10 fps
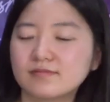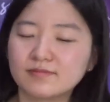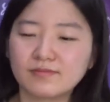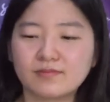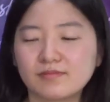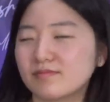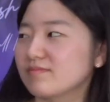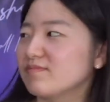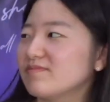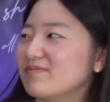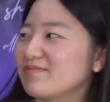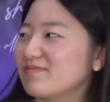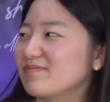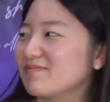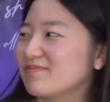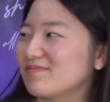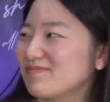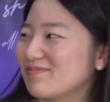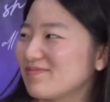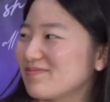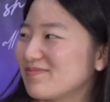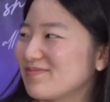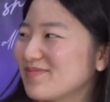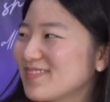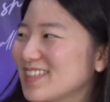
(silent)